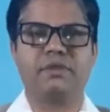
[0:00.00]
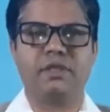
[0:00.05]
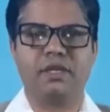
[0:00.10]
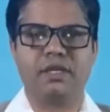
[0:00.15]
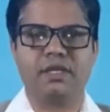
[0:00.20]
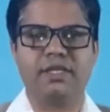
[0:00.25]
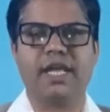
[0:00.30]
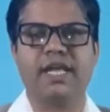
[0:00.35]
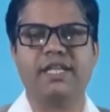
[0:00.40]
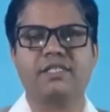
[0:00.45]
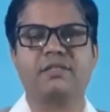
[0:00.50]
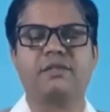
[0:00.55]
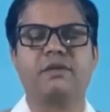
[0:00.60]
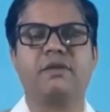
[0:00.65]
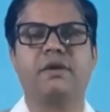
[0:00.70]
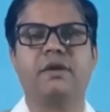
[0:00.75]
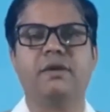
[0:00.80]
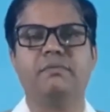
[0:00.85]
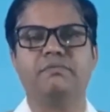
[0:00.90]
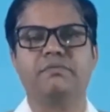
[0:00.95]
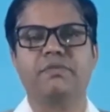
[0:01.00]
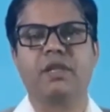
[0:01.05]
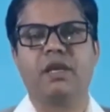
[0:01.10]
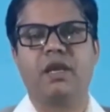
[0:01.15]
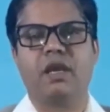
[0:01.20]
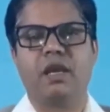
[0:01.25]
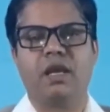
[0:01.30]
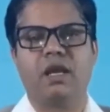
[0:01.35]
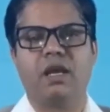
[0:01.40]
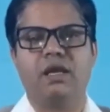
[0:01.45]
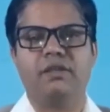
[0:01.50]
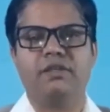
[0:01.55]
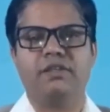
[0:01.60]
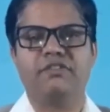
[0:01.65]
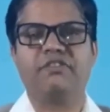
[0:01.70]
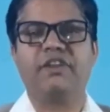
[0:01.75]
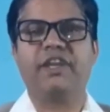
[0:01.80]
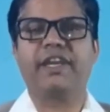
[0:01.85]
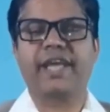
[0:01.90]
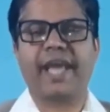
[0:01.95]
That's
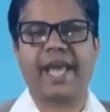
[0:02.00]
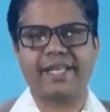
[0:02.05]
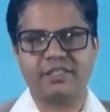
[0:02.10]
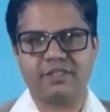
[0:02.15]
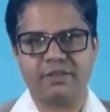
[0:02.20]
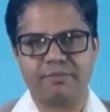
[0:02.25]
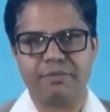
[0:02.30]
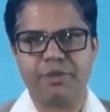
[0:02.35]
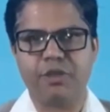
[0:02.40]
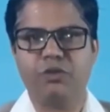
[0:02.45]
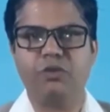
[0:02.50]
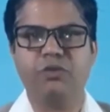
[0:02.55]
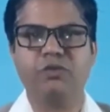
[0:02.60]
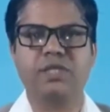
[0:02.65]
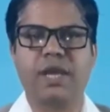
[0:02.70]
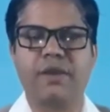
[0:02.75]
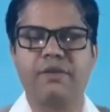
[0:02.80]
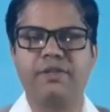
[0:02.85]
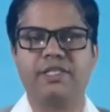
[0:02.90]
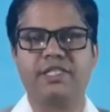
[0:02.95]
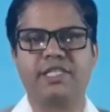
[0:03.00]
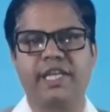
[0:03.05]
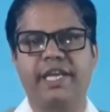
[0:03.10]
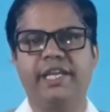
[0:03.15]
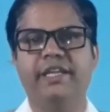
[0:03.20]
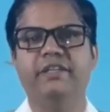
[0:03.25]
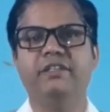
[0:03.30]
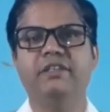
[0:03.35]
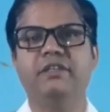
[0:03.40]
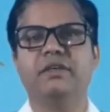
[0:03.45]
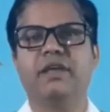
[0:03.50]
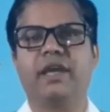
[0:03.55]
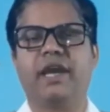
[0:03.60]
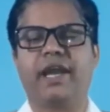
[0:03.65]
different kinds of videos I'll send,